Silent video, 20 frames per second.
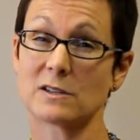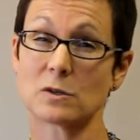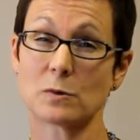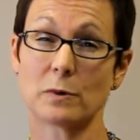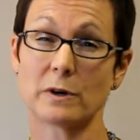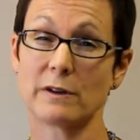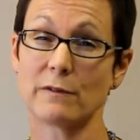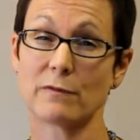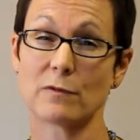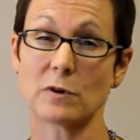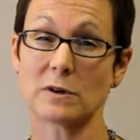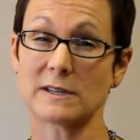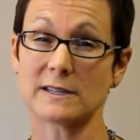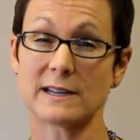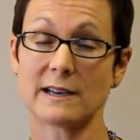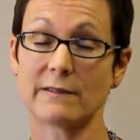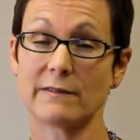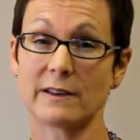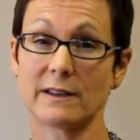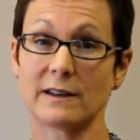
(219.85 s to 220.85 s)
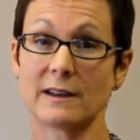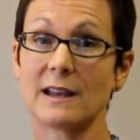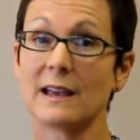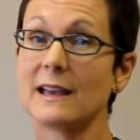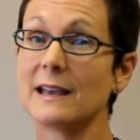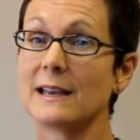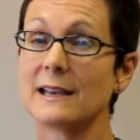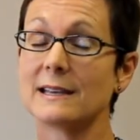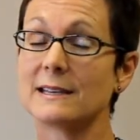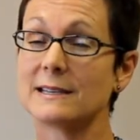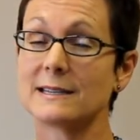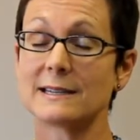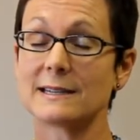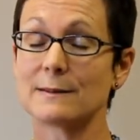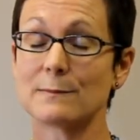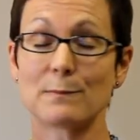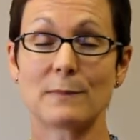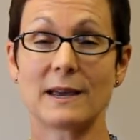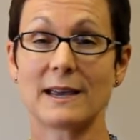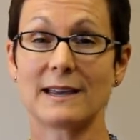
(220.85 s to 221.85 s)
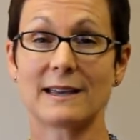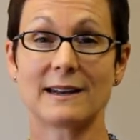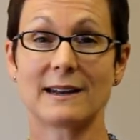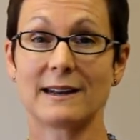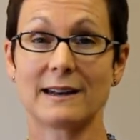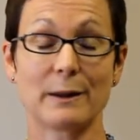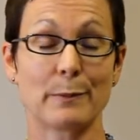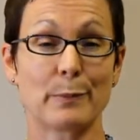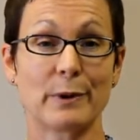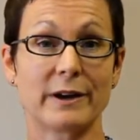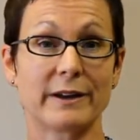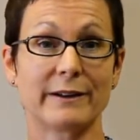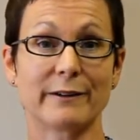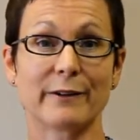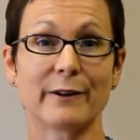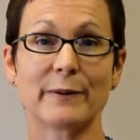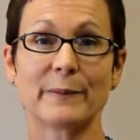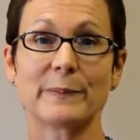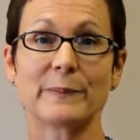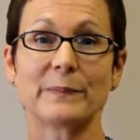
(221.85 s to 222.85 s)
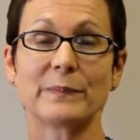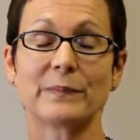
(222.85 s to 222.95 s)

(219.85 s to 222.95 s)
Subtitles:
24/7 didn't make it any better.